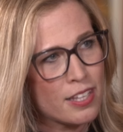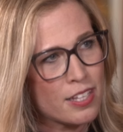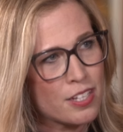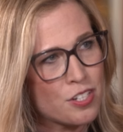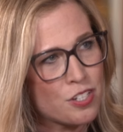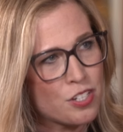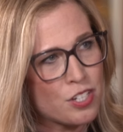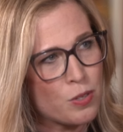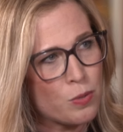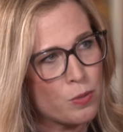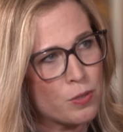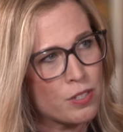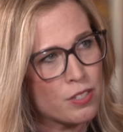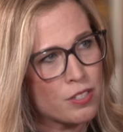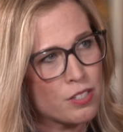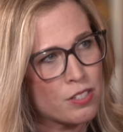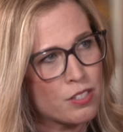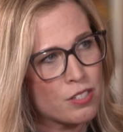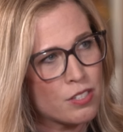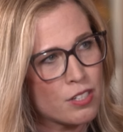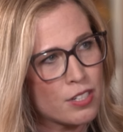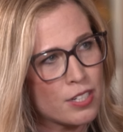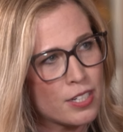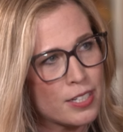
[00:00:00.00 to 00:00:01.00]
that she
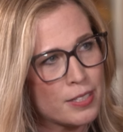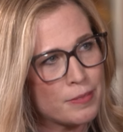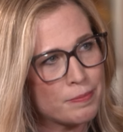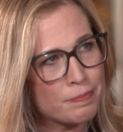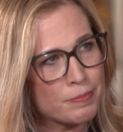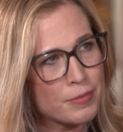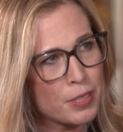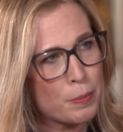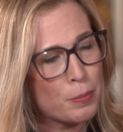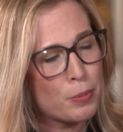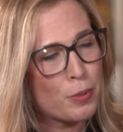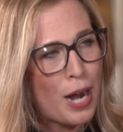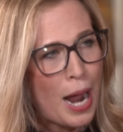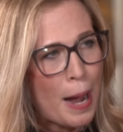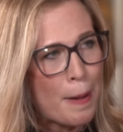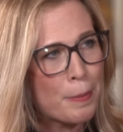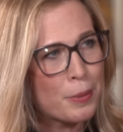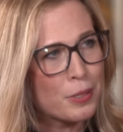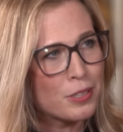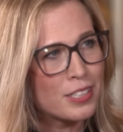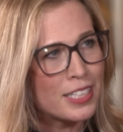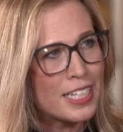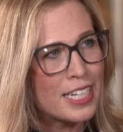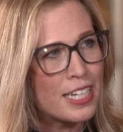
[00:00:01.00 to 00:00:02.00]
was
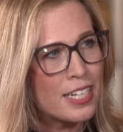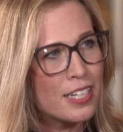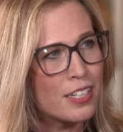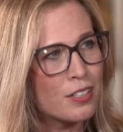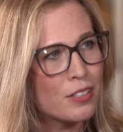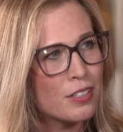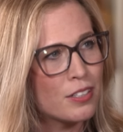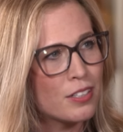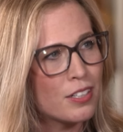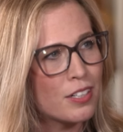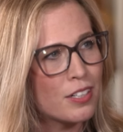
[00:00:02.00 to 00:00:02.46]
properly